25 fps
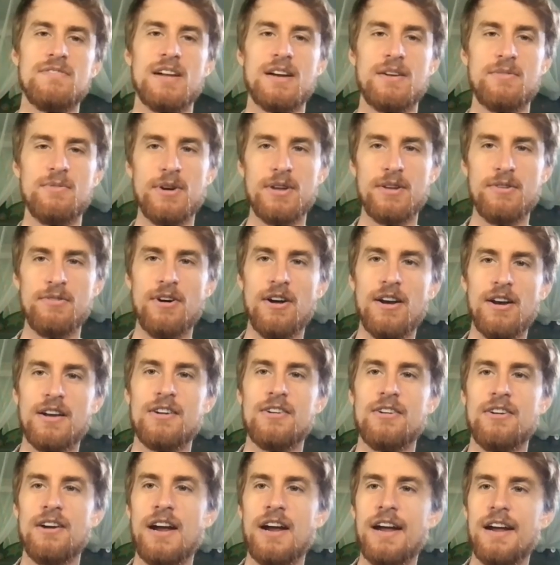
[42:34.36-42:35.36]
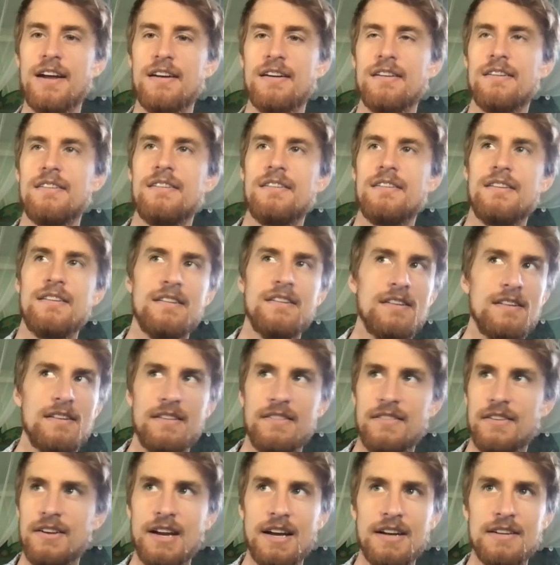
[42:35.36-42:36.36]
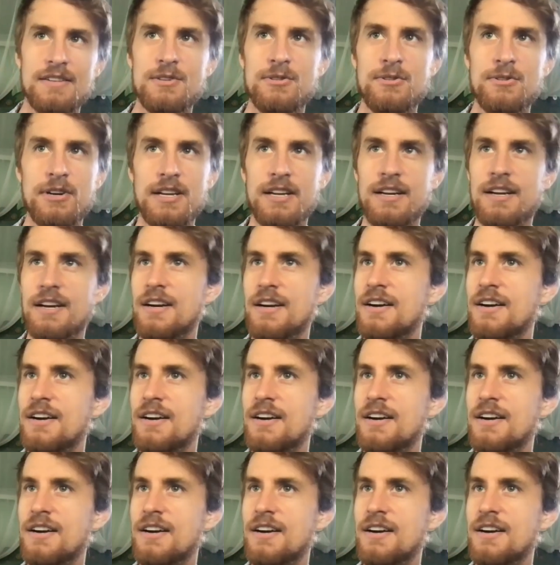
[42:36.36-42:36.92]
of like what you want to create in the next 20 years.